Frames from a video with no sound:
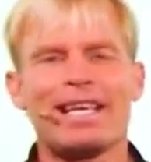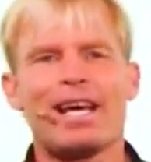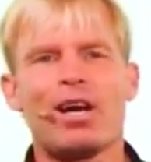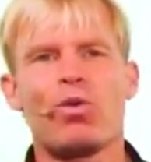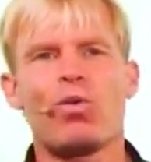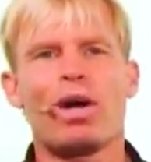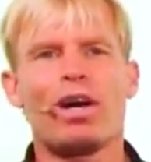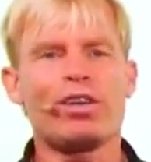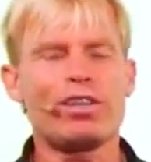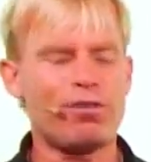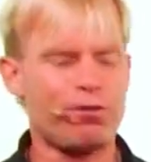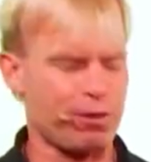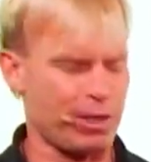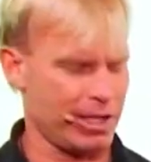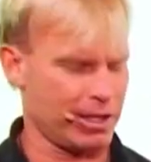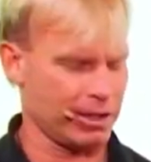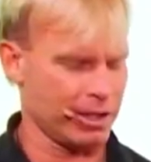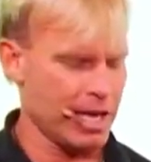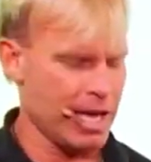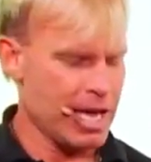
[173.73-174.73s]
how well you
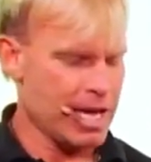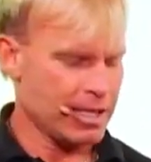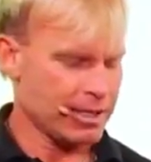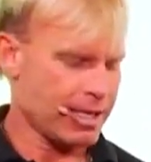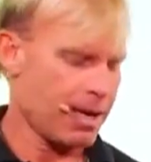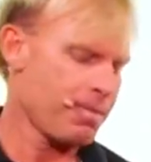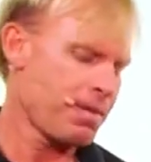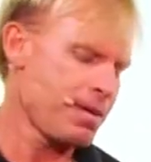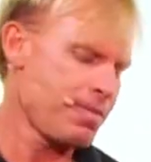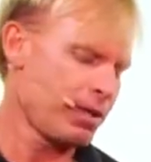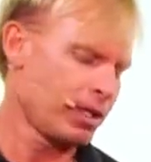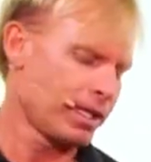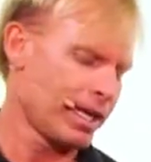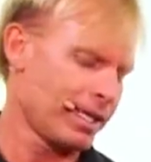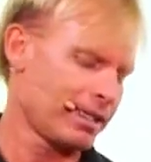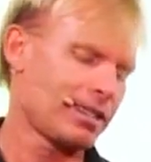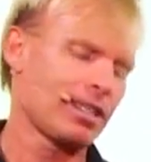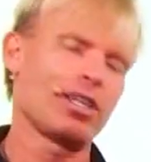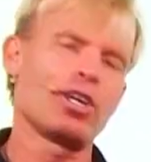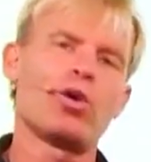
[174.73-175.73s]
feel. Some people
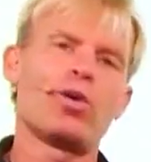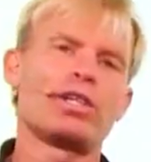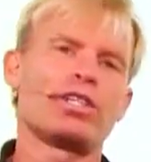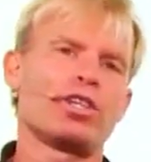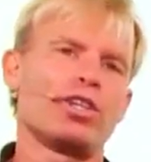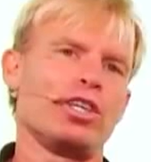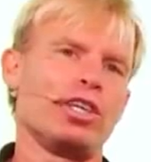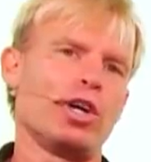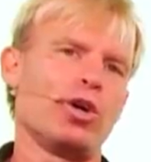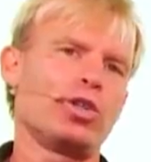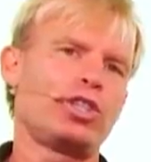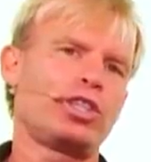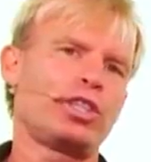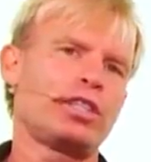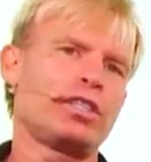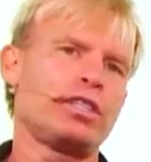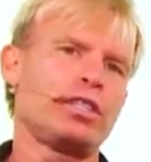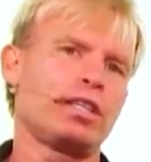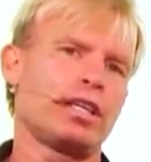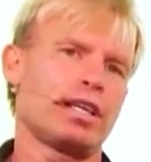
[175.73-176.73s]
like to go into the
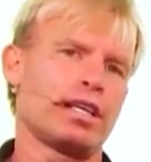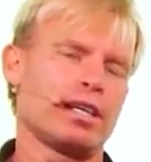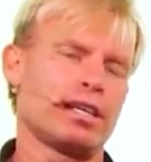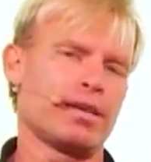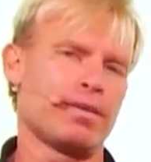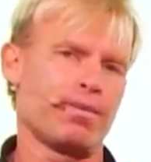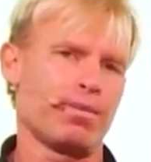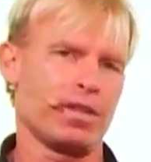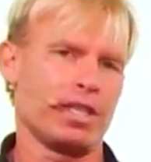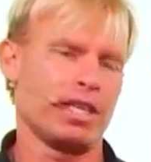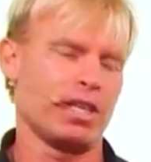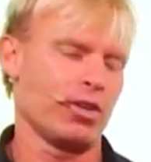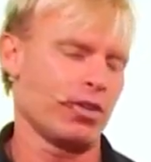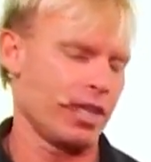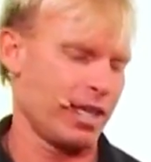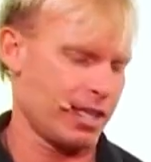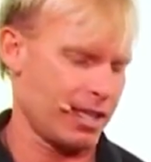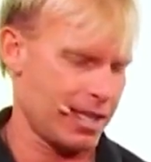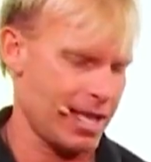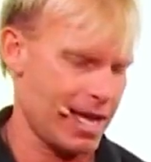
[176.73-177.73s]
ocean. You know,
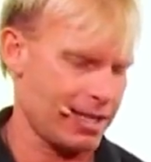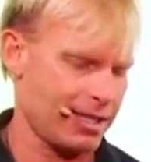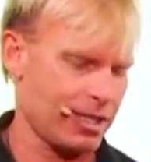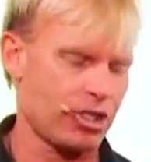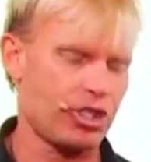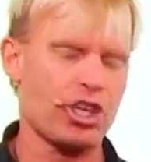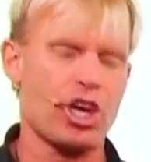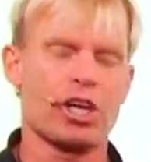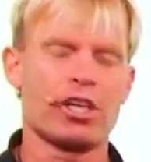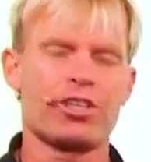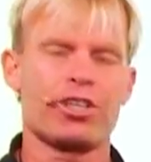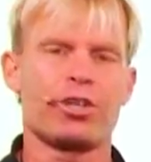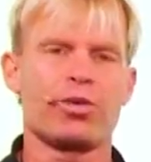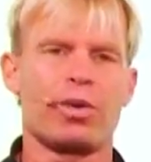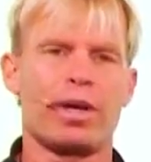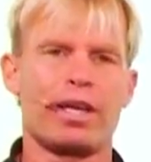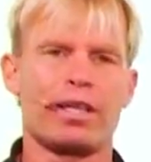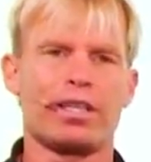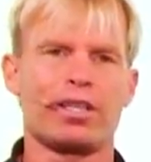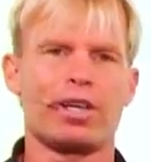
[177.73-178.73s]
that's a charging
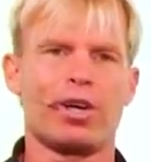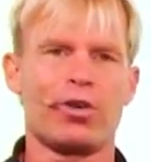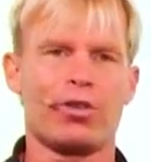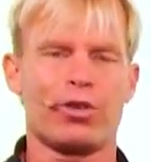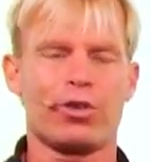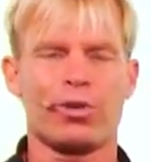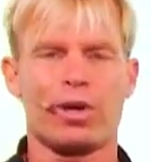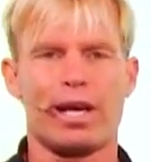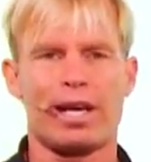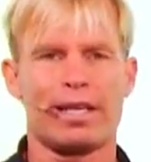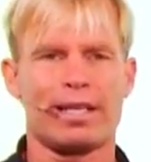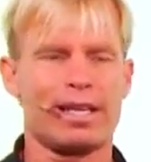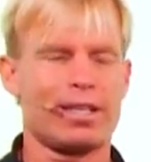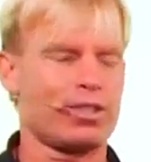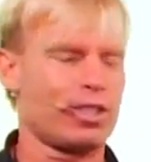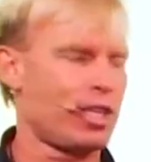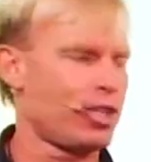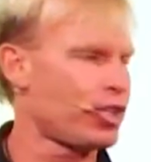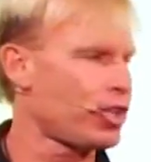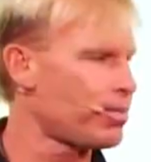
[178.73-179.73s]
way to go through
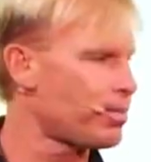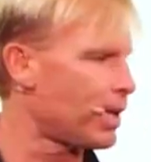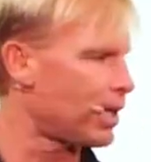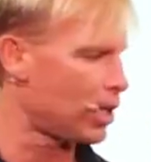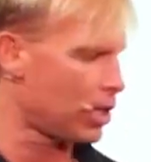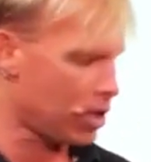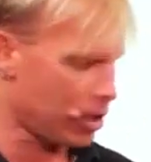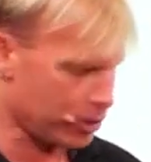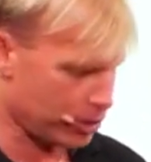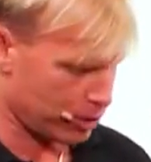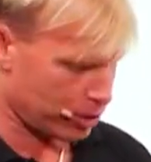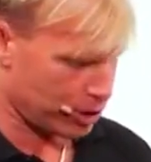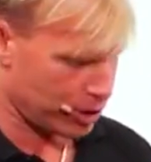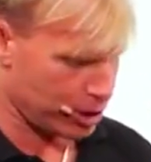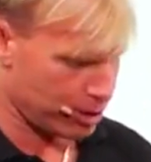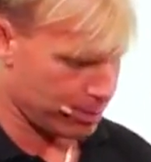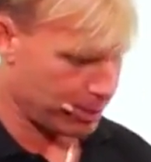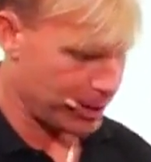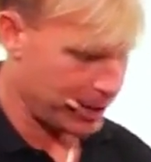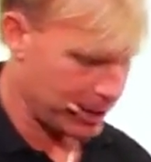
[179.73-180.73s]
ionization, but also
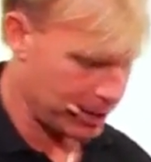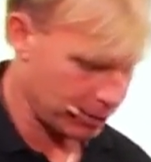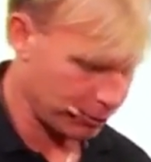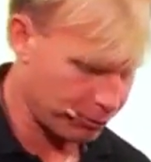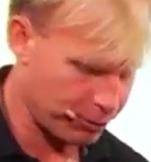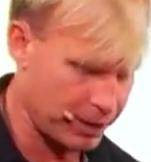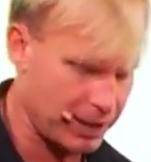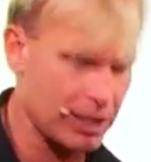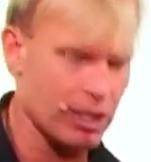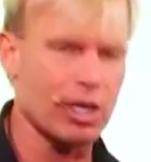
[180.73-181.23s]
just putting your feet